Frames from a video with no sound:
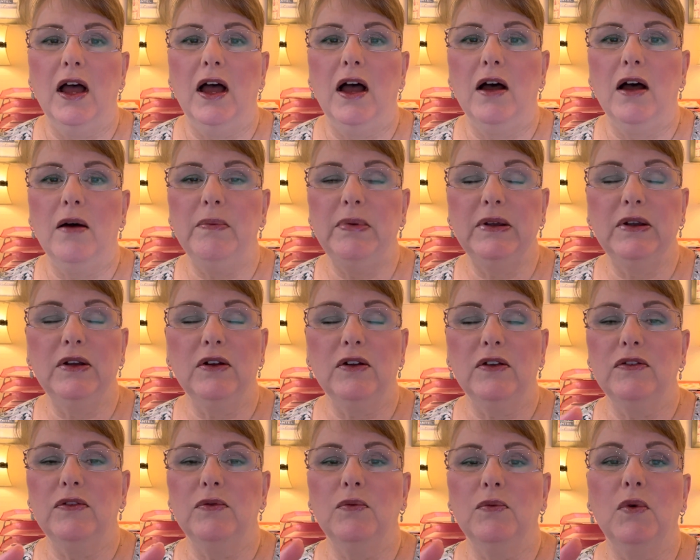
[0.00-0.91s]
Uh,
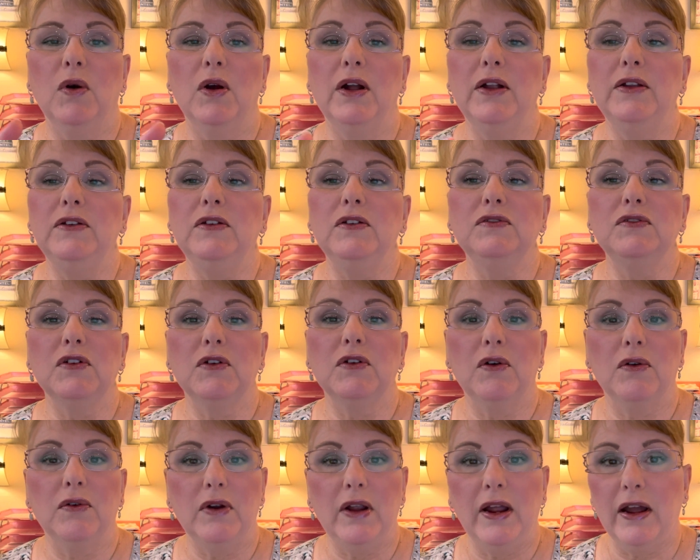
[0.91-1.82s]
because one, you
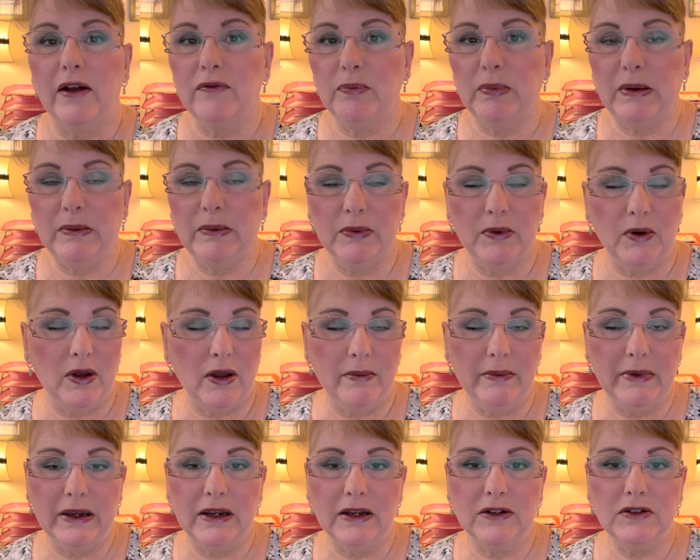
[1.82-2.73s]
don't have people
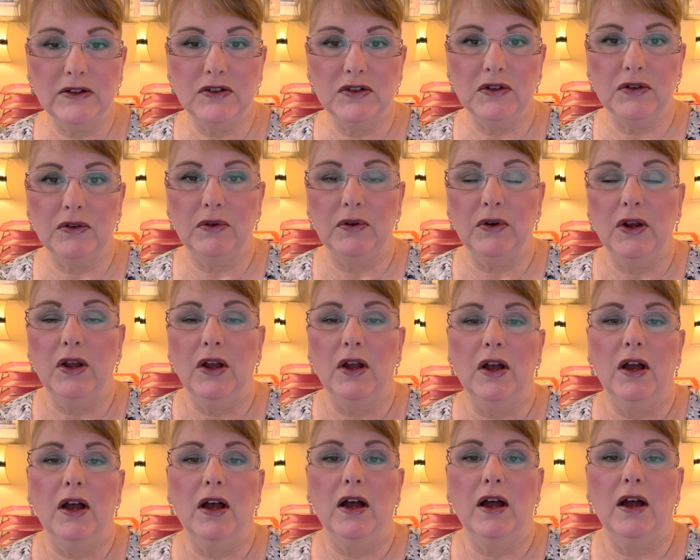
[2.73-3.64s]
coming into
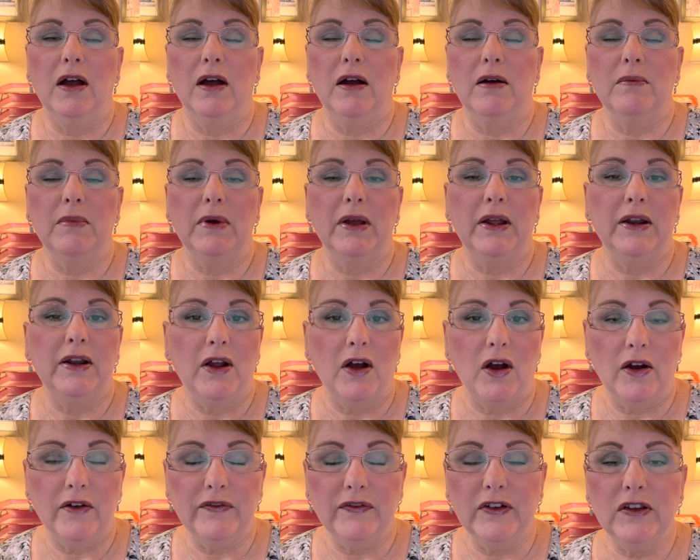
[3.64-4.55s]
um, an
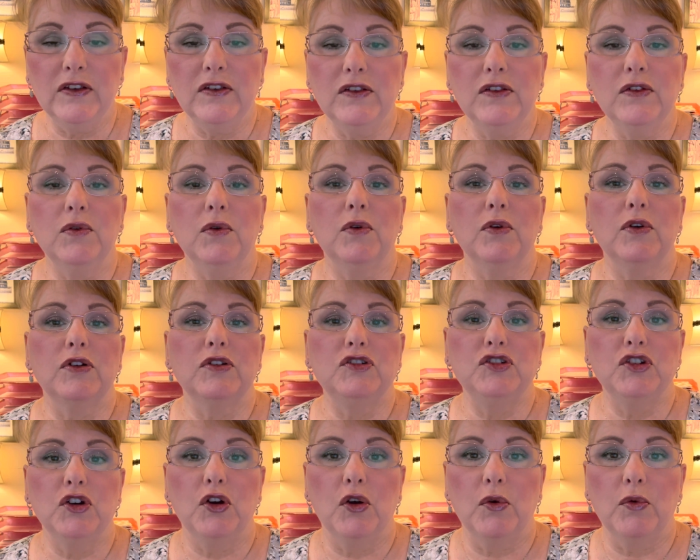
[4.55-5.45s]
office or a
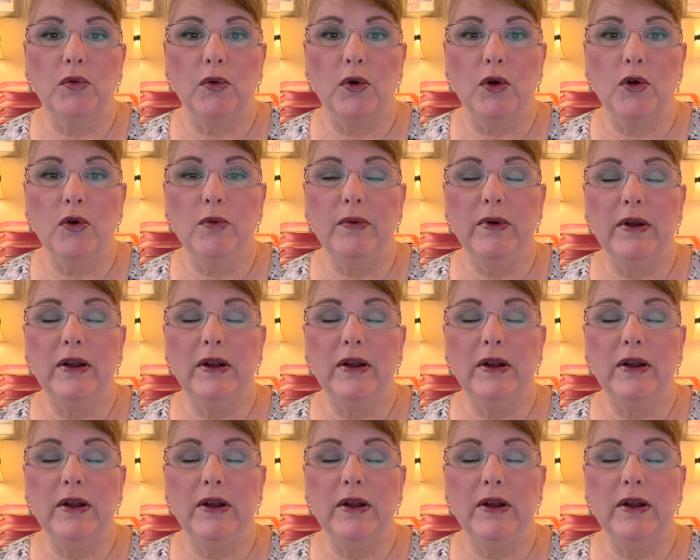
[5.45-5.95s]
showroom.